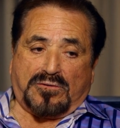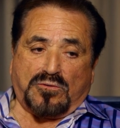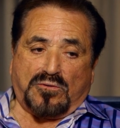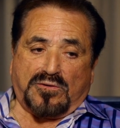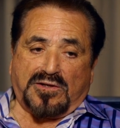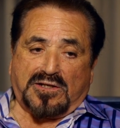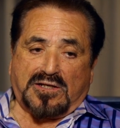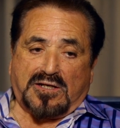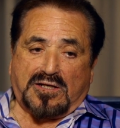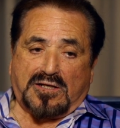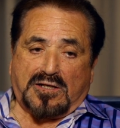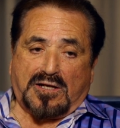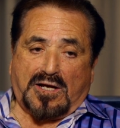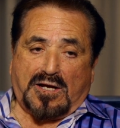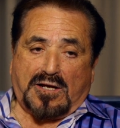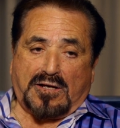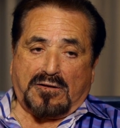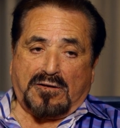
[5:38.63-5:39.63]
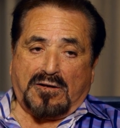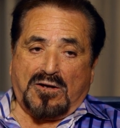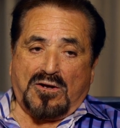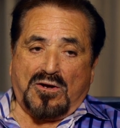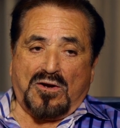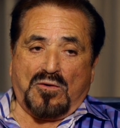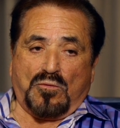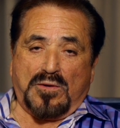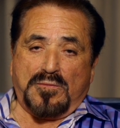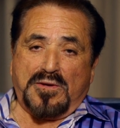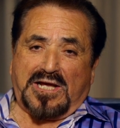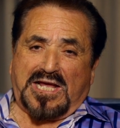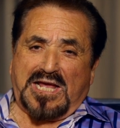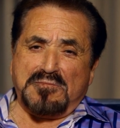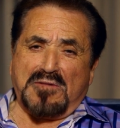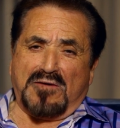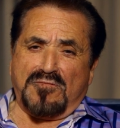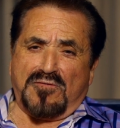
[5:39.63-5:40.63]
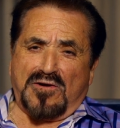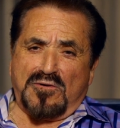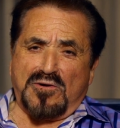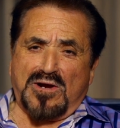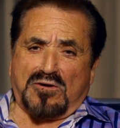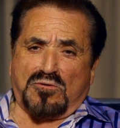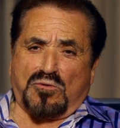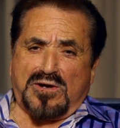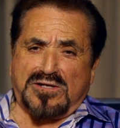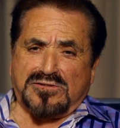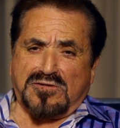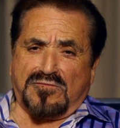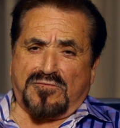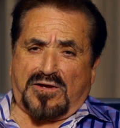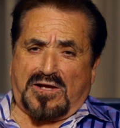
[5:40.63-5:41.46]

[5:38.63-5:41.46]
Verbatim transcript: during the DEA, we became a very aggressive